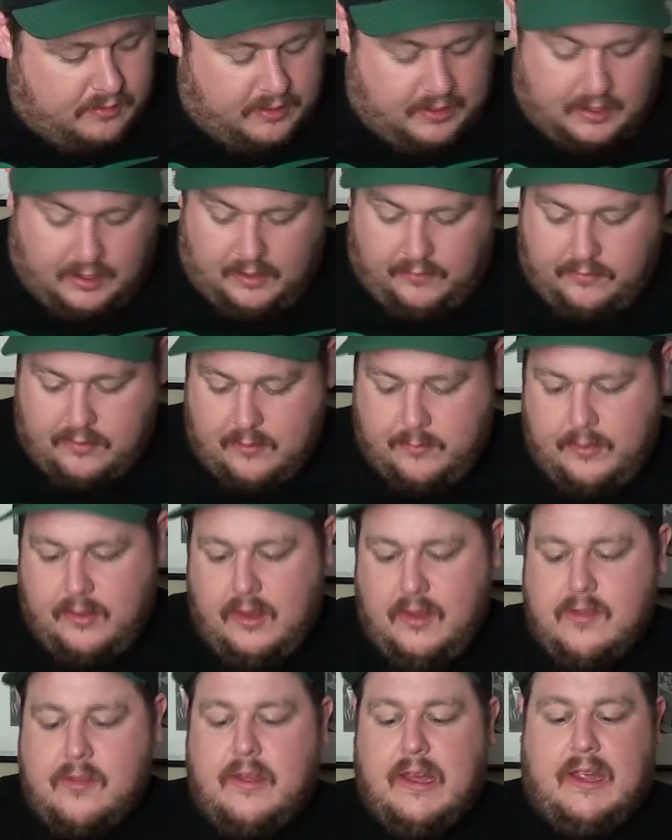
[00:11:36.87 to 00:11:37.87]
Yeah, I have some of
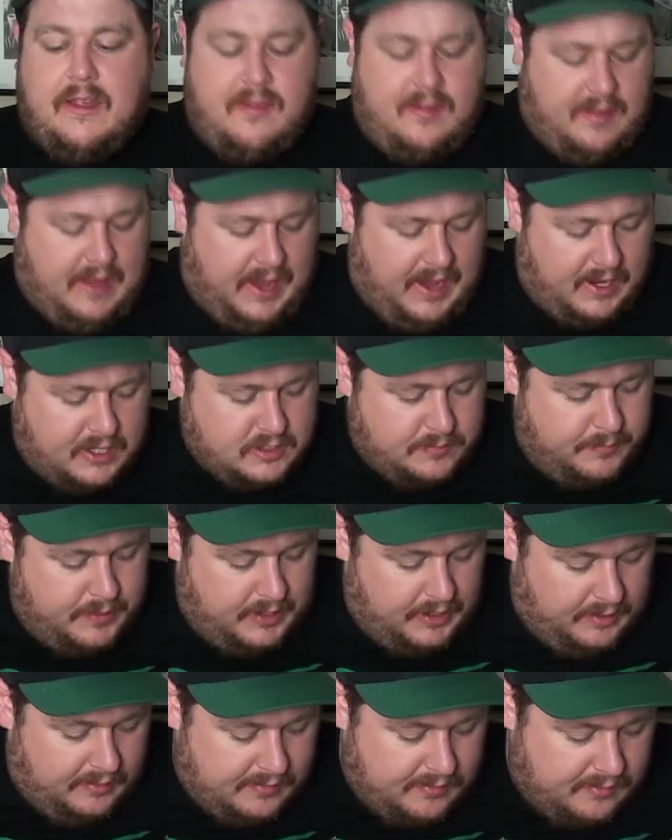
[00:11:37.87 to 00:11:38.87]
these like stash
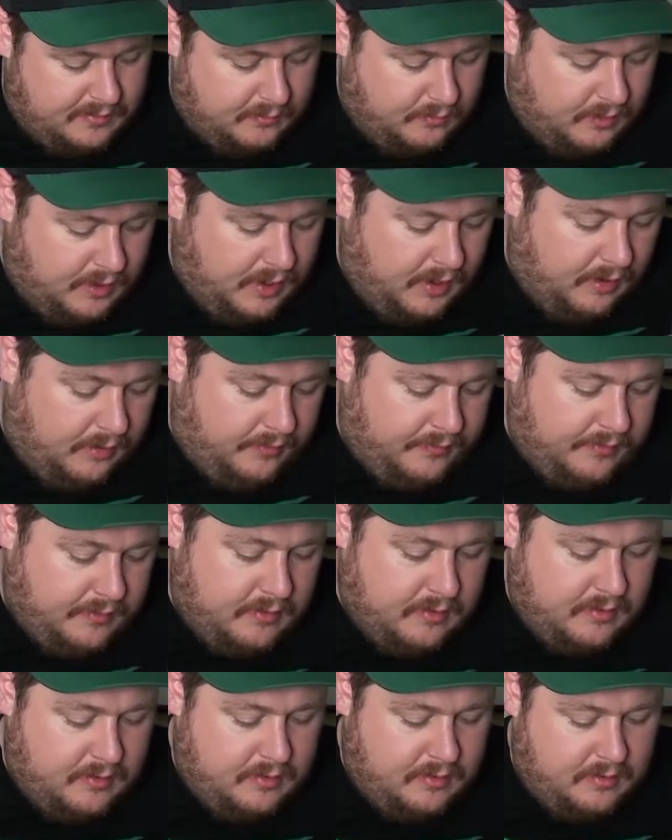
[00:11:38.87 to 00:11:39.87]
minis as well.
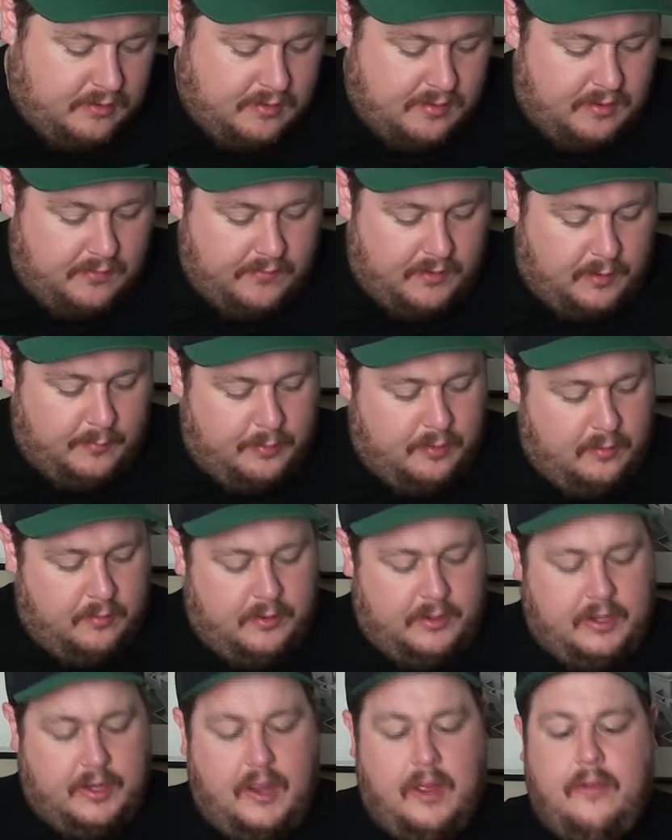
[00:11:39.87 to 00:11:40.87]
Let's see if I can put
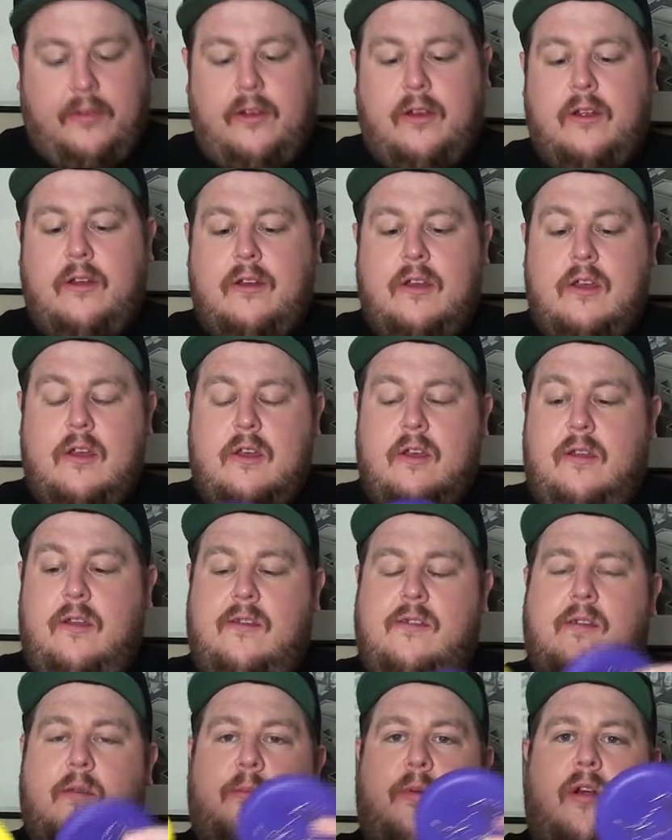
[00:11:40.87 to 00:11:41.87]
one together.
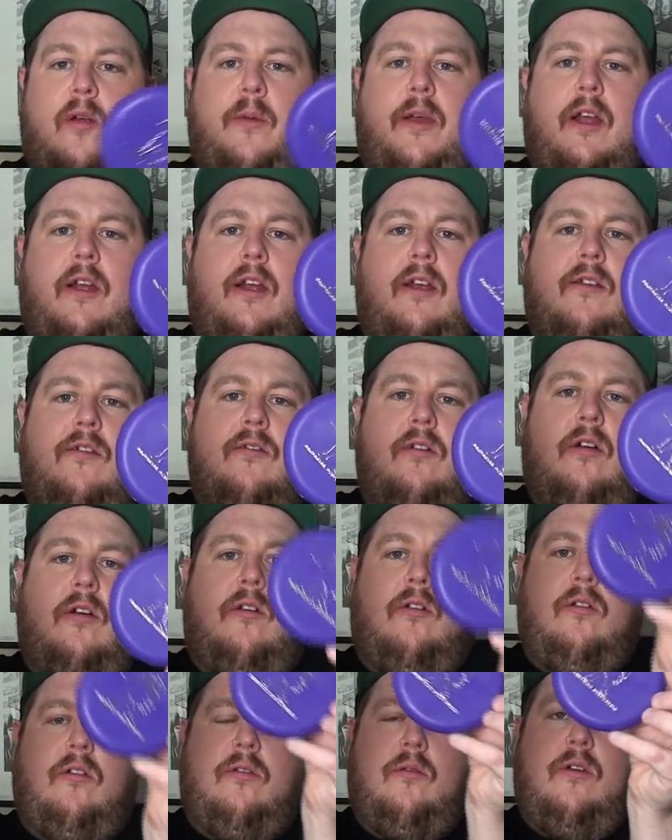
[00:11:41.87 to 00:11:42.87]
This is a Barbarian
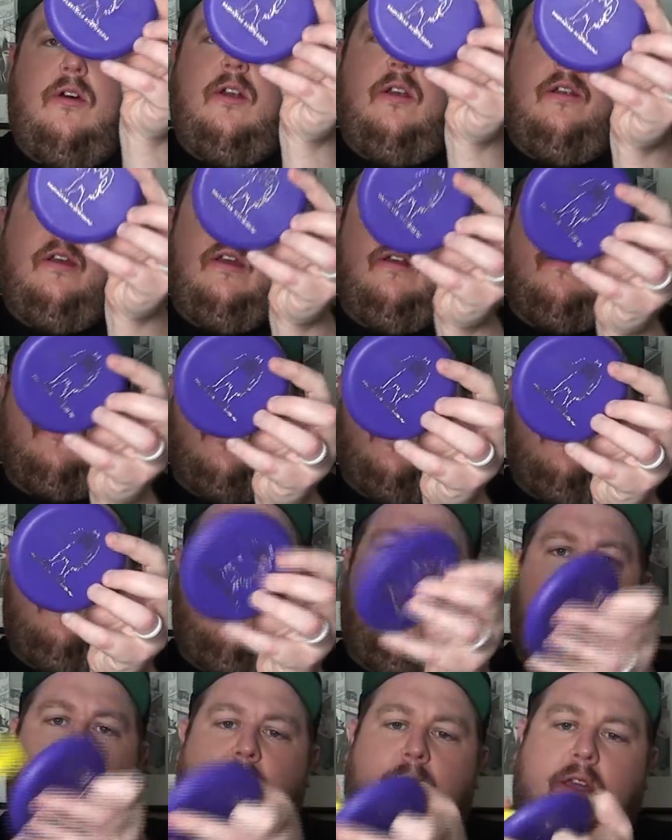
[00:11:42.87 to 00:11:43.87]
Stronghold one
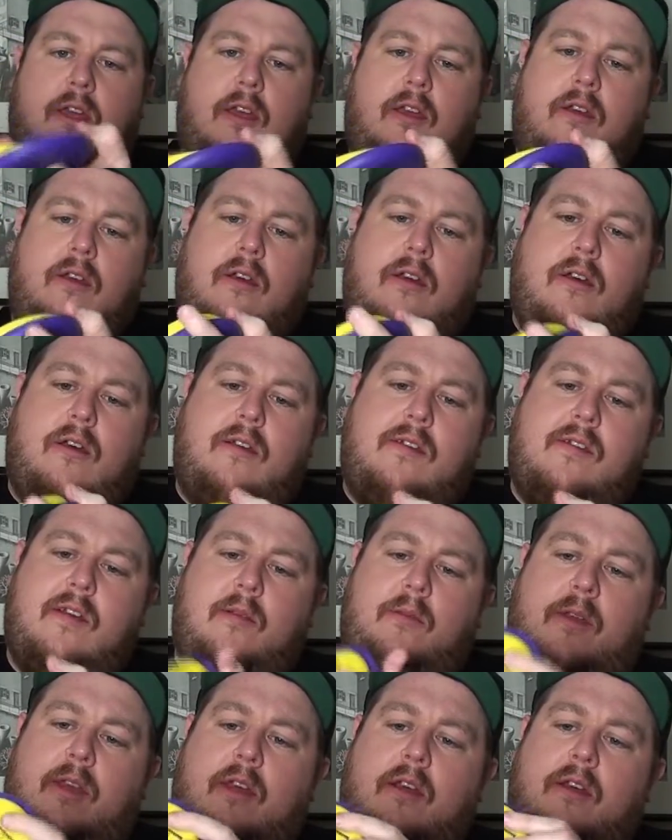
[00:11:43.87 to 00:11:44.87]
Tyler Helmke
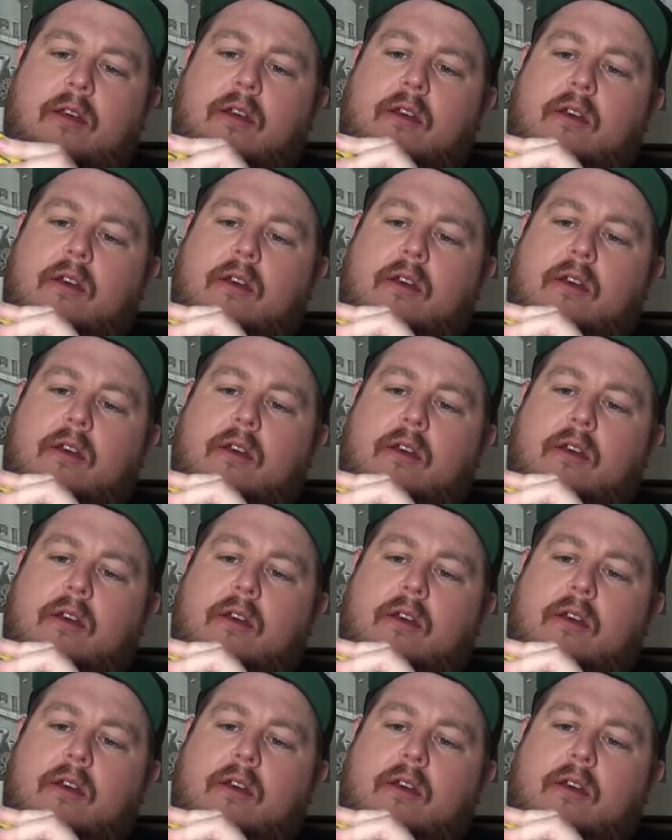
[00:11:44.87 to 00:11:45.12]
sent me.